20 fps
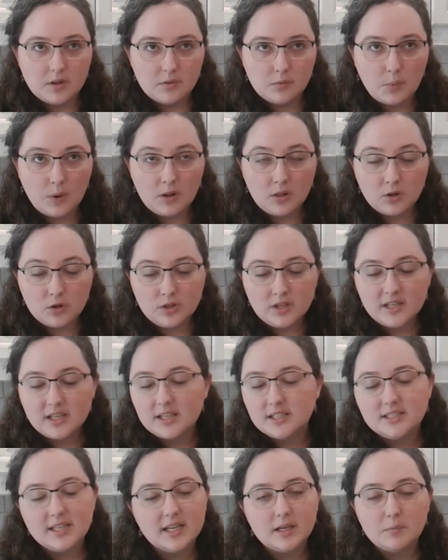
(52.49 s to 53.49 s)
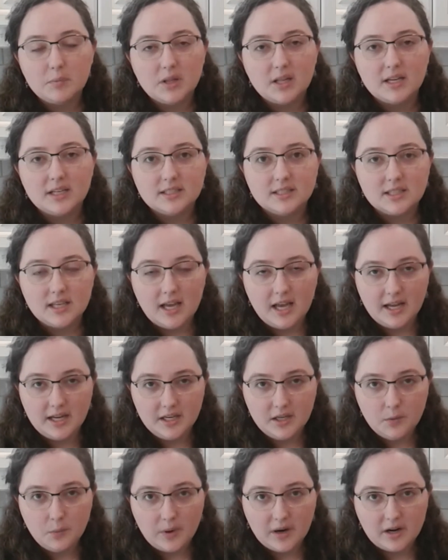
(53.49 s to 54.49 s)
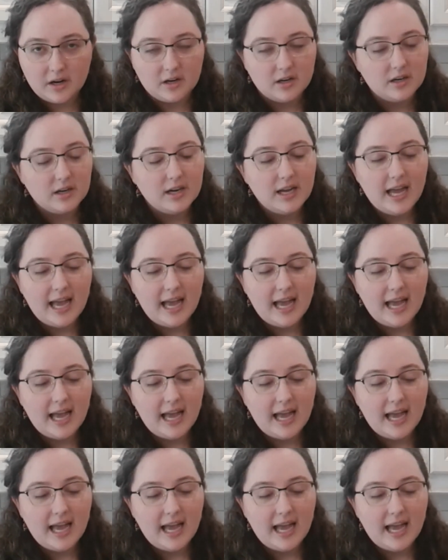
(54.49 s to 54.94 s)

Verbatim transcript: While learning can take place anywhere,